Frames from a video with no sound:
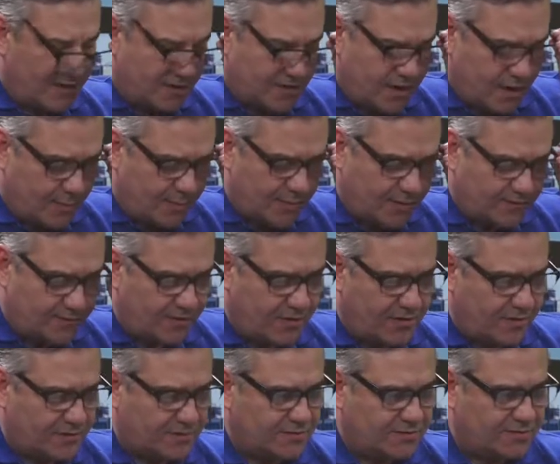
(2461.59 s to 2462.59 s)
a couple of
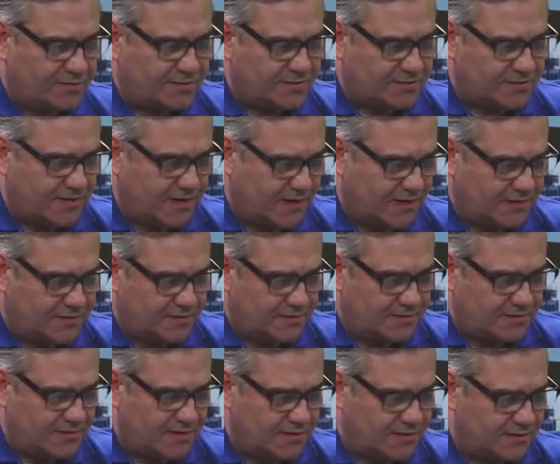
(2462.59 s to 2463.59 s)
articles,
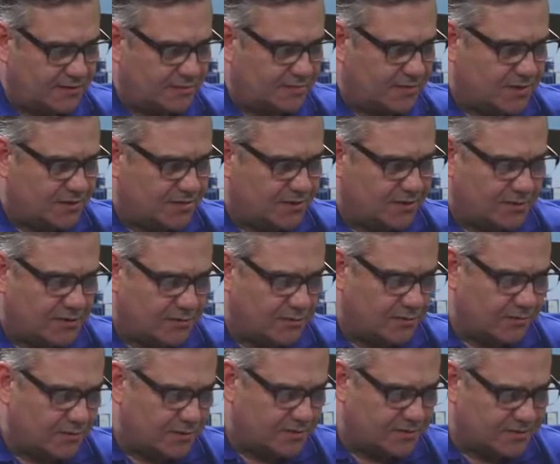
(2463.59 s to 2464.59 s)
and uh, we thought they
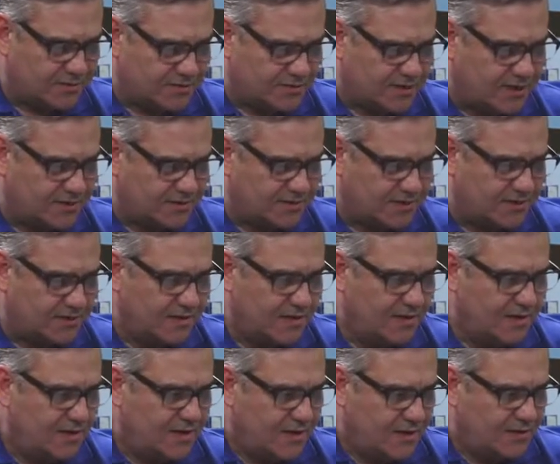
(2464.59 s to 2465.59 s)
were worth discussing.
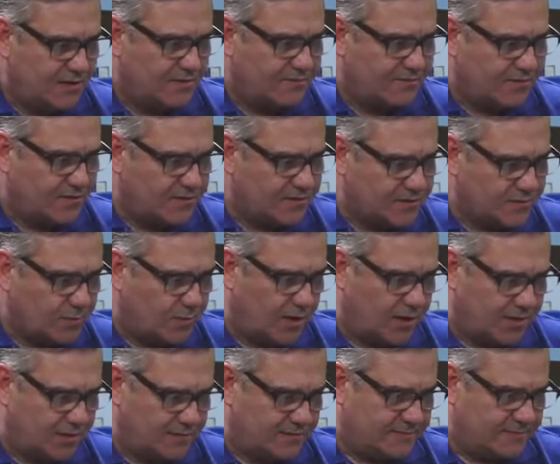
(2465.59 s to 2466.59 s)
The first
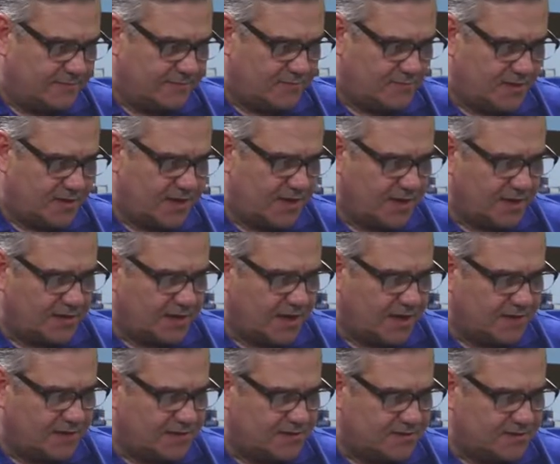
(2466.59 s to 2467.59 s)
one. The
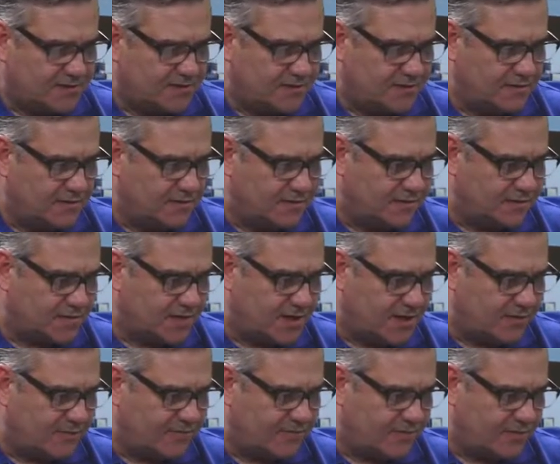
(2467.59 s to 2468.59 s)
headline is, this
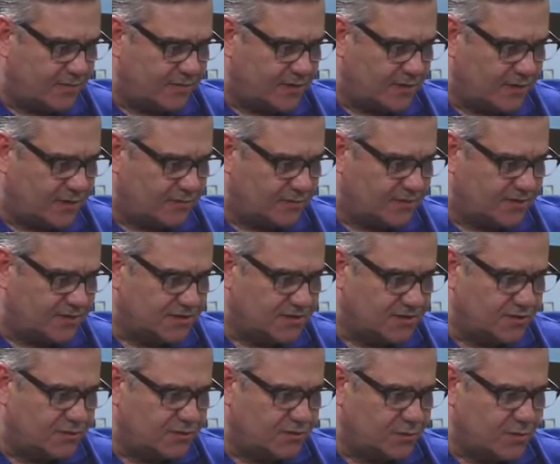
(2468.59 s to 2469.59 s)
came from, uh, was this
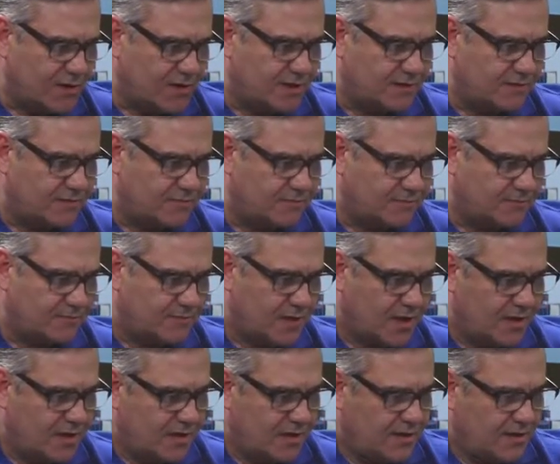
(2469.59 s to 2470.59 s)
Newsweek? Newsweek,
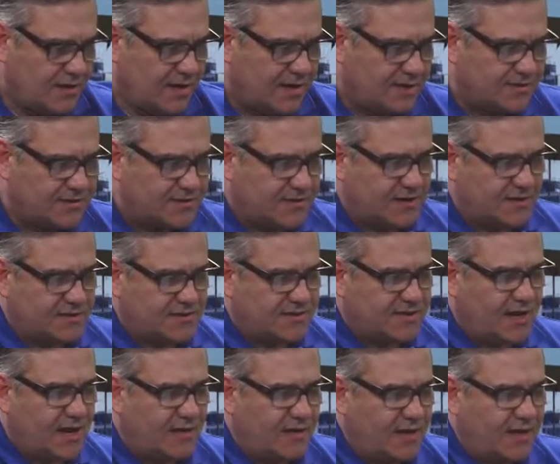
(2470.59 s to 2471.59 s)
yeah. It says,
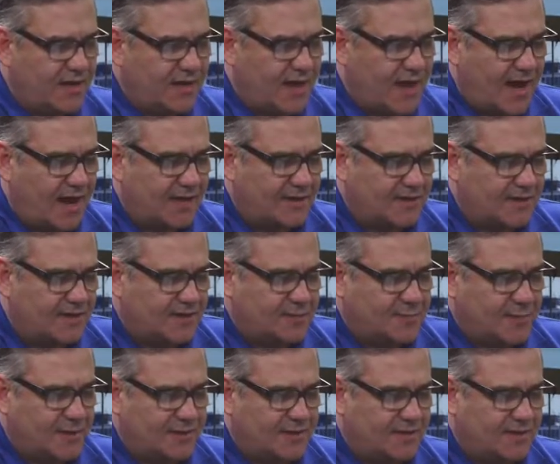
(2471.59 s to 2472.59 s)
telling gay and
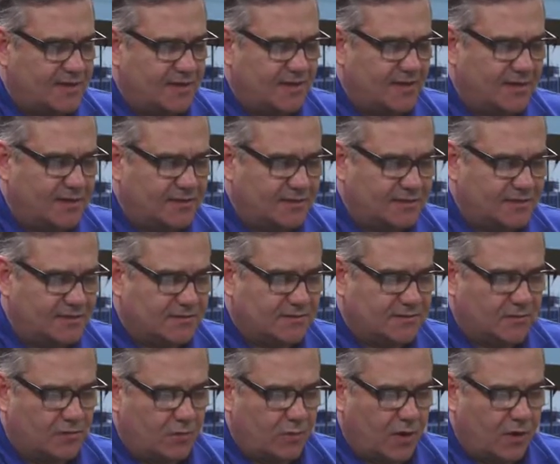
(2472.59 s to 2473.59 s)
lesbian teens,
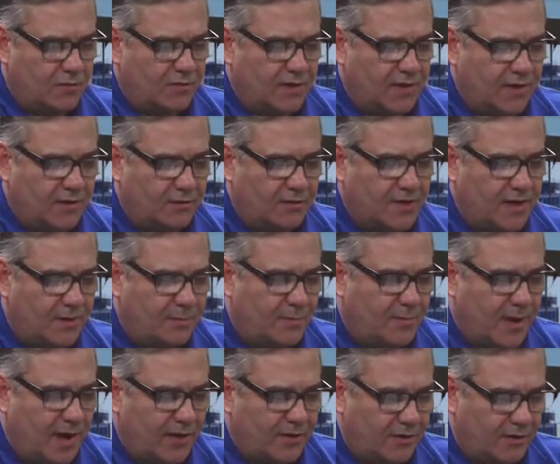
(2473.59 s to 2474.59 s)
quote, it'll get
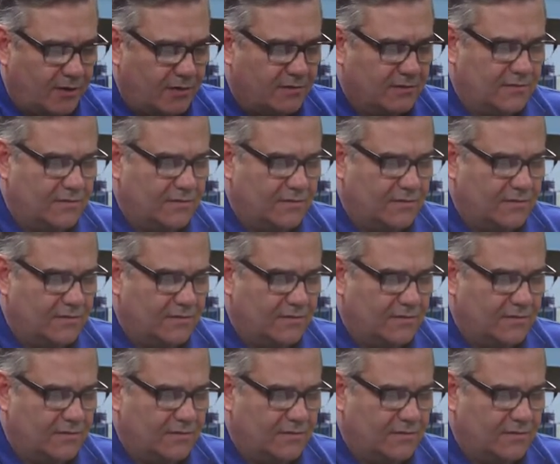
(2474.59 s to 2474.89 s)
better,